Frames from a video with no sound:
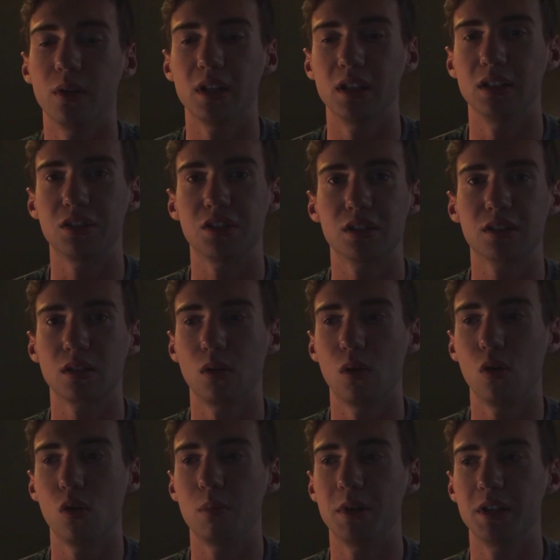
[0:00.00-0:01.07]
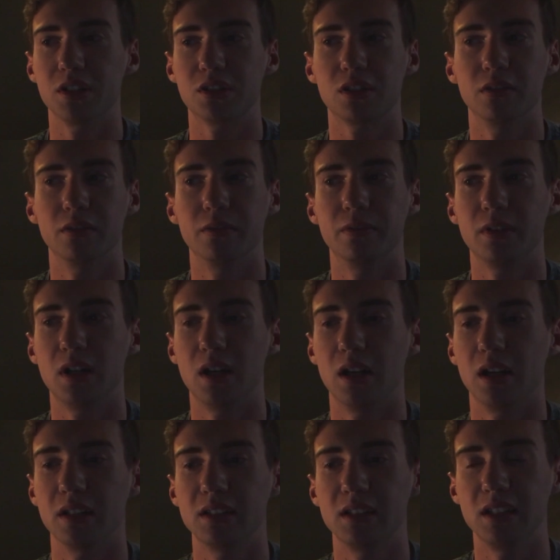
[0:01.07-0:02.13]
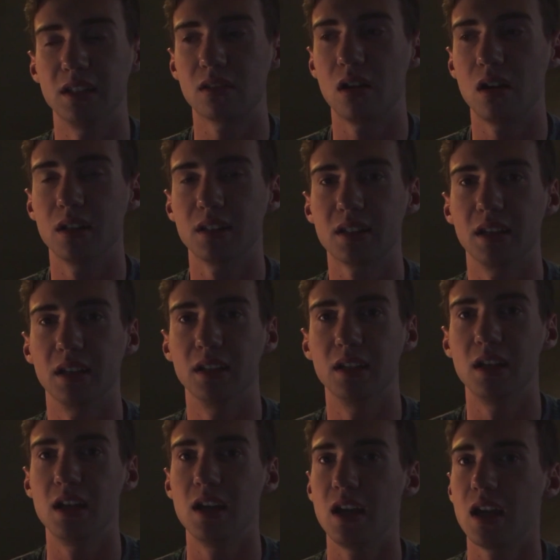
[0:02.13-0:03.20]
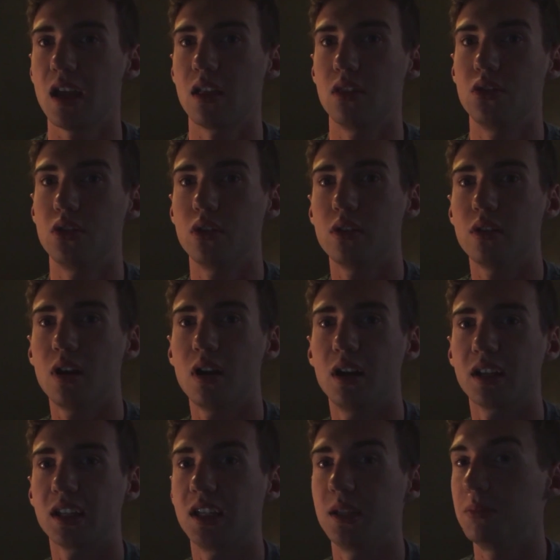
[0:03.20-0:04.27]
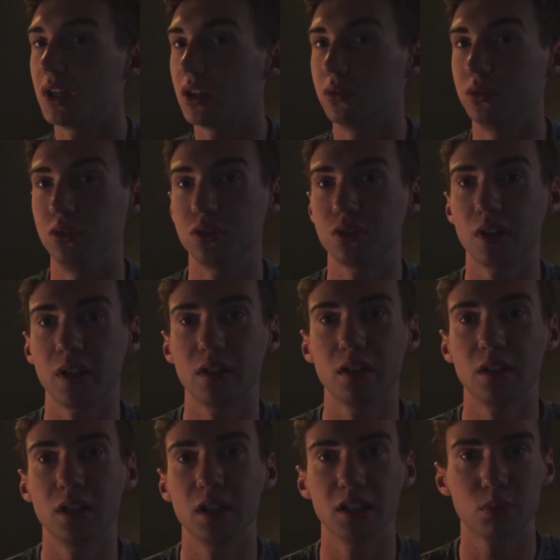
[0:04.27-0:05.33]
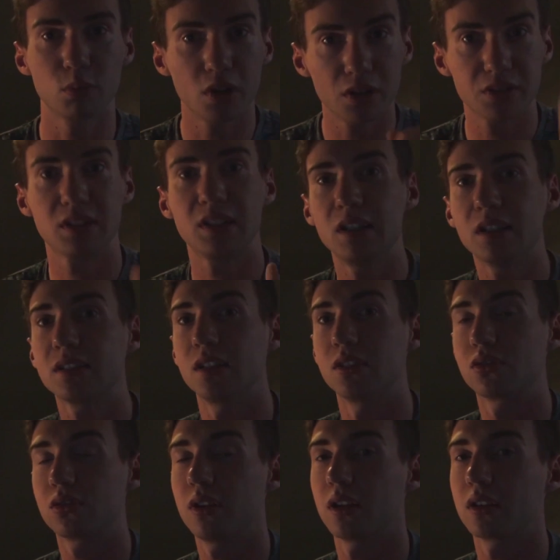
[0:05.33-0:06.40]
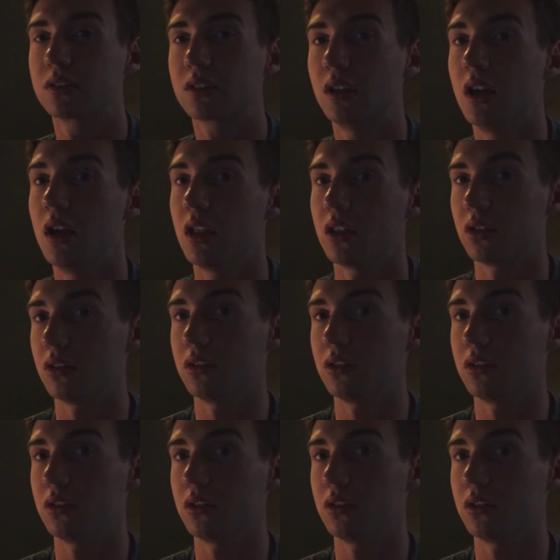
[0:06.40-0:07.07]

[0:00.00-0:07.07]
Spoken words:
it's just a whole bunch of neat content. And their email newsletter, as well as CSS-Tricks, their